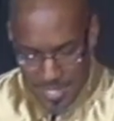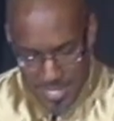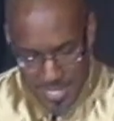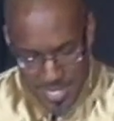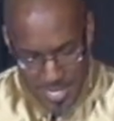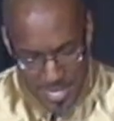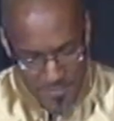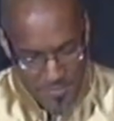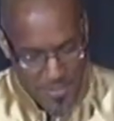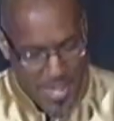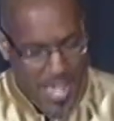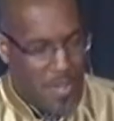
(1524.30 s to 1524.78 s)

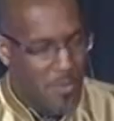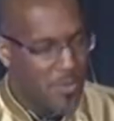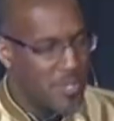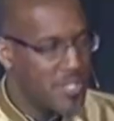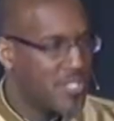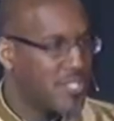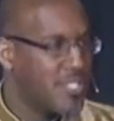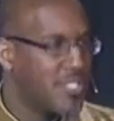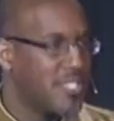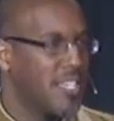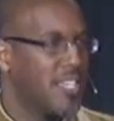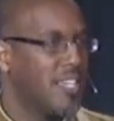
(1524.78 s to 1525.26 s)
If I
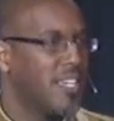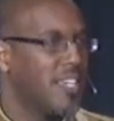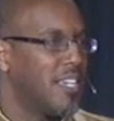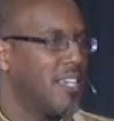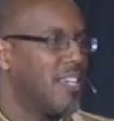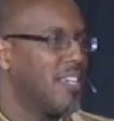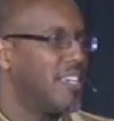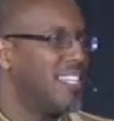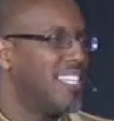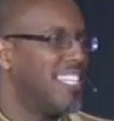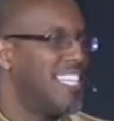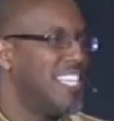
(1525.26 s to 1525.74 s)
was
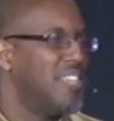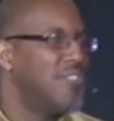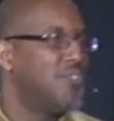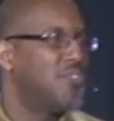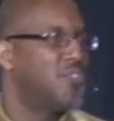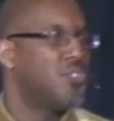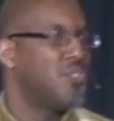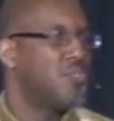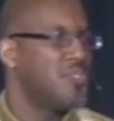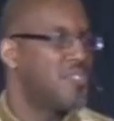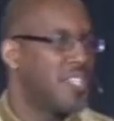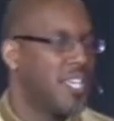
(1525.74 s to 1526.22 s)
to leave
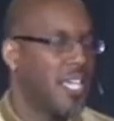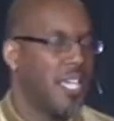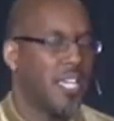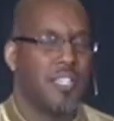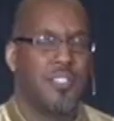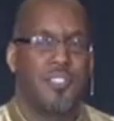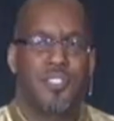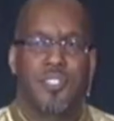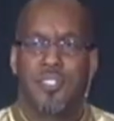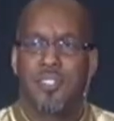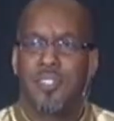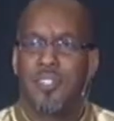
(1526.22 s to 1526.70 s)
two
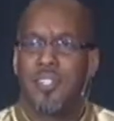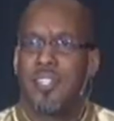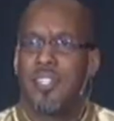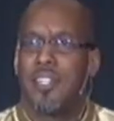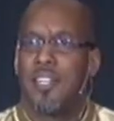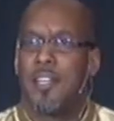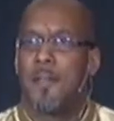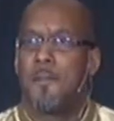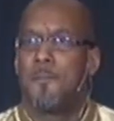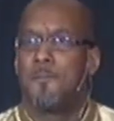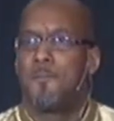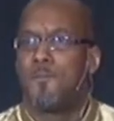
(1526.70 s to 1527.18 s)
things
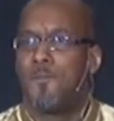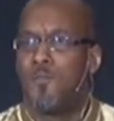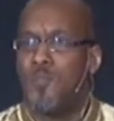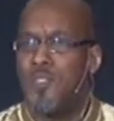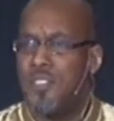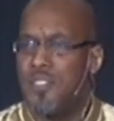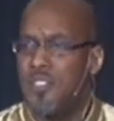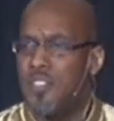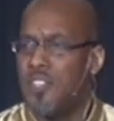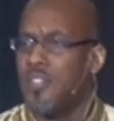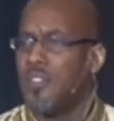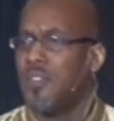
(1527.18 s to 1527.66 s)

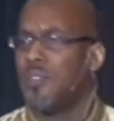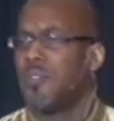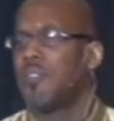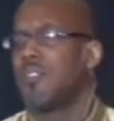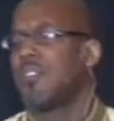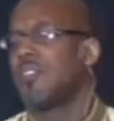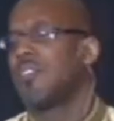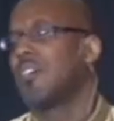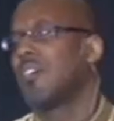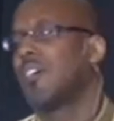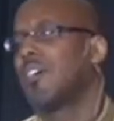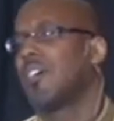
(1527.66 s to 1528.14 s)
with you
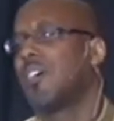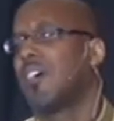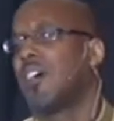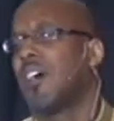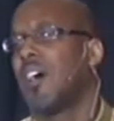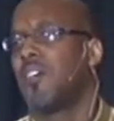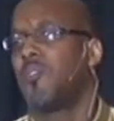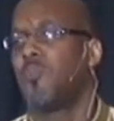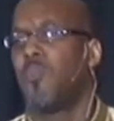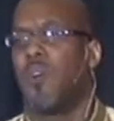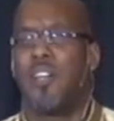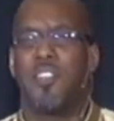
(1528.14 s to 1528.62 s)

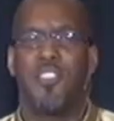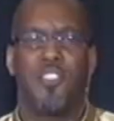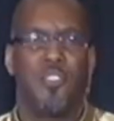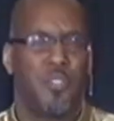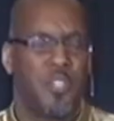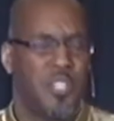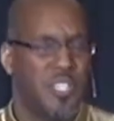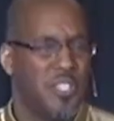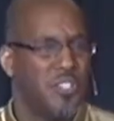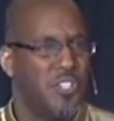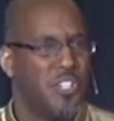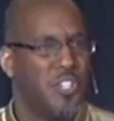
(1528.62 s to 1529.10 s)
on what you
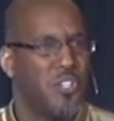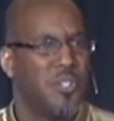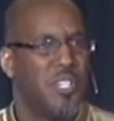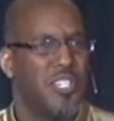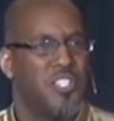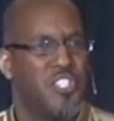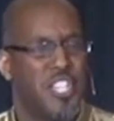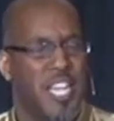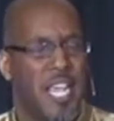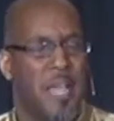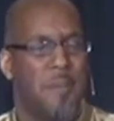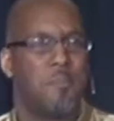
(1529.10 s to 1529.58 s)
can do to
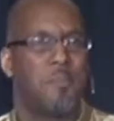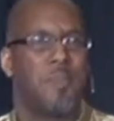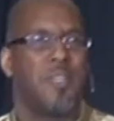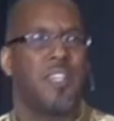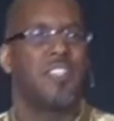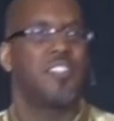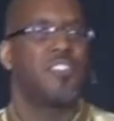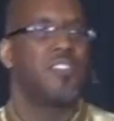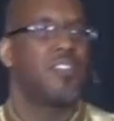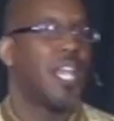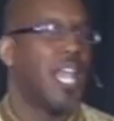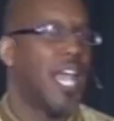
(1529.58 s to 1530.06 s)

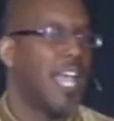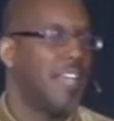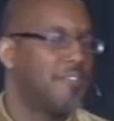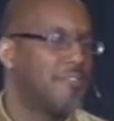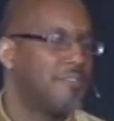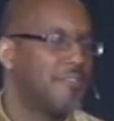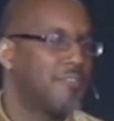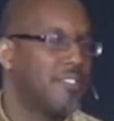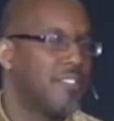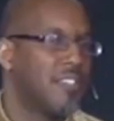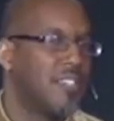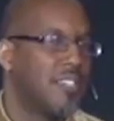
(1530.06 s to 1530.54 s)
champion your life
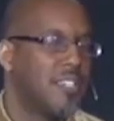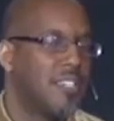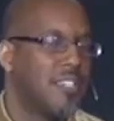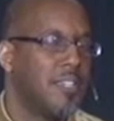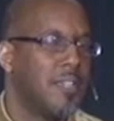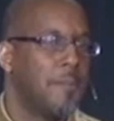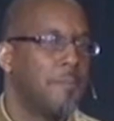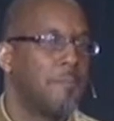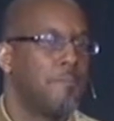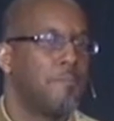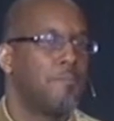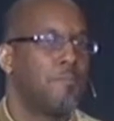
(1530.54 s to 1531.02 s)

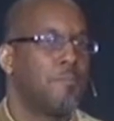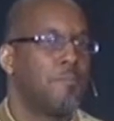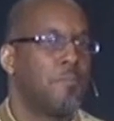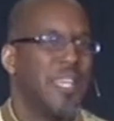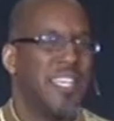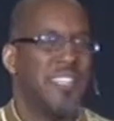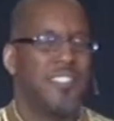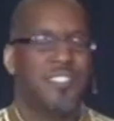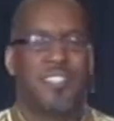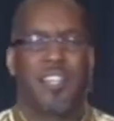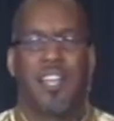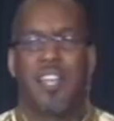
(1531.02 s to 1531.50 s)

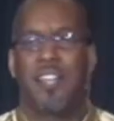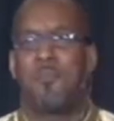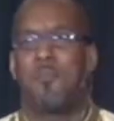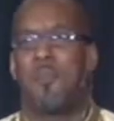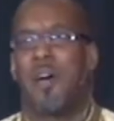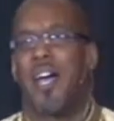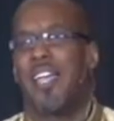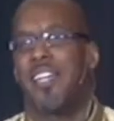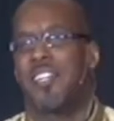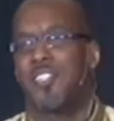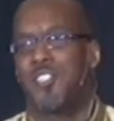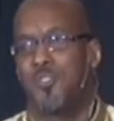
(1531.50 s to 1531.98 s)
based on
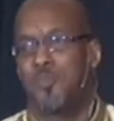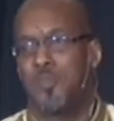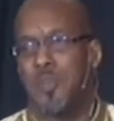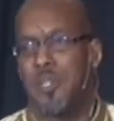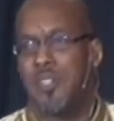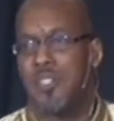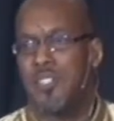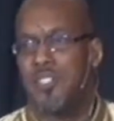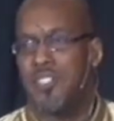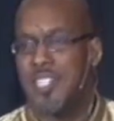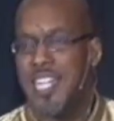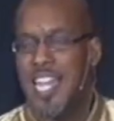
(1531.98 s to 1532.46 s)
my
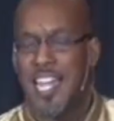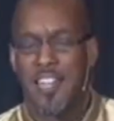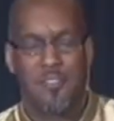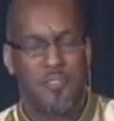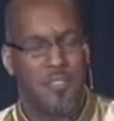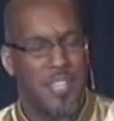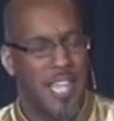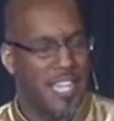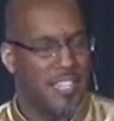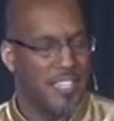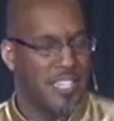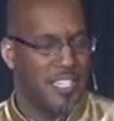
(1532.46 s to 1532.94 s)
experience, that,
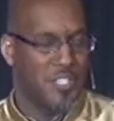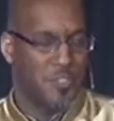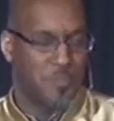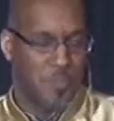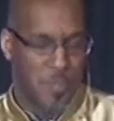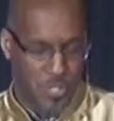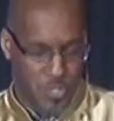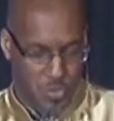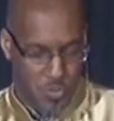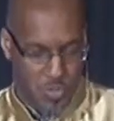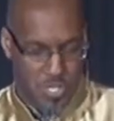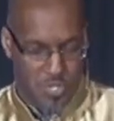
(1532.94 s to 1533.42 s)
that
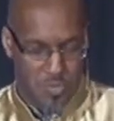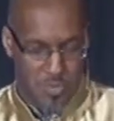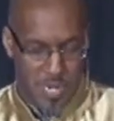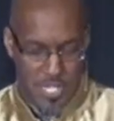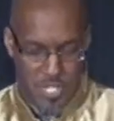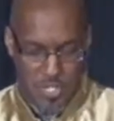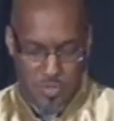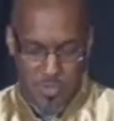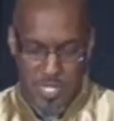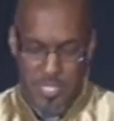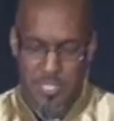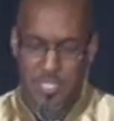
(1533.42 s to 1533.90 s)
experience with the
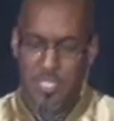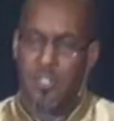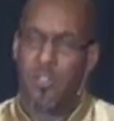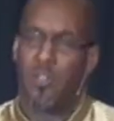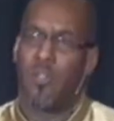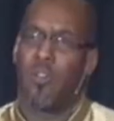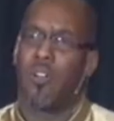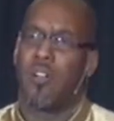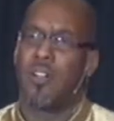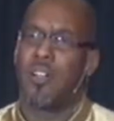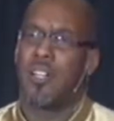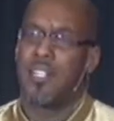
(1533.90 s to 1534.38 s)
resurrected
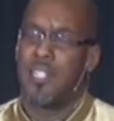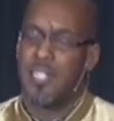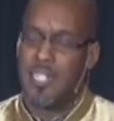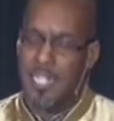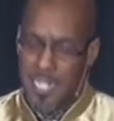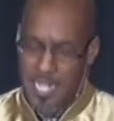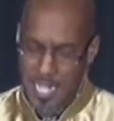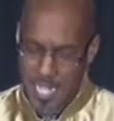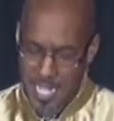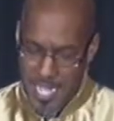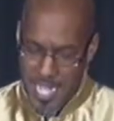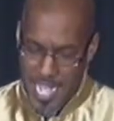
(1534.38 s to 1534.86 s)
Lord
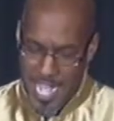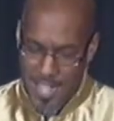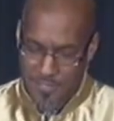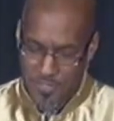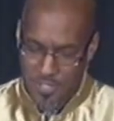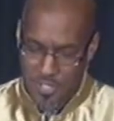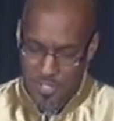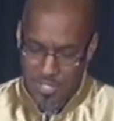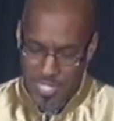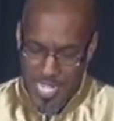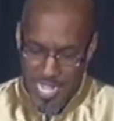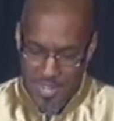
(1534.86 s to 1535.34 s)

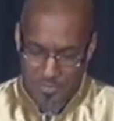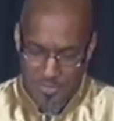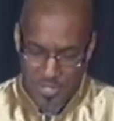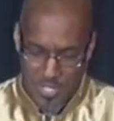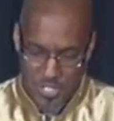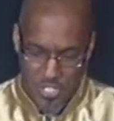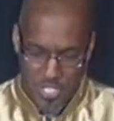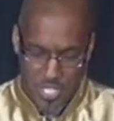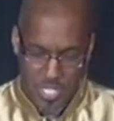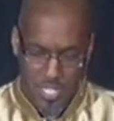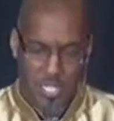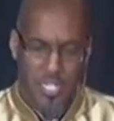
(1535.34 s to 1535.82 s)
after that
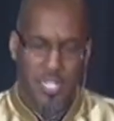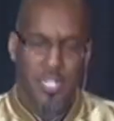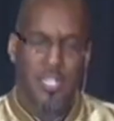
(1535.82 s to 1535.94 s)
fishing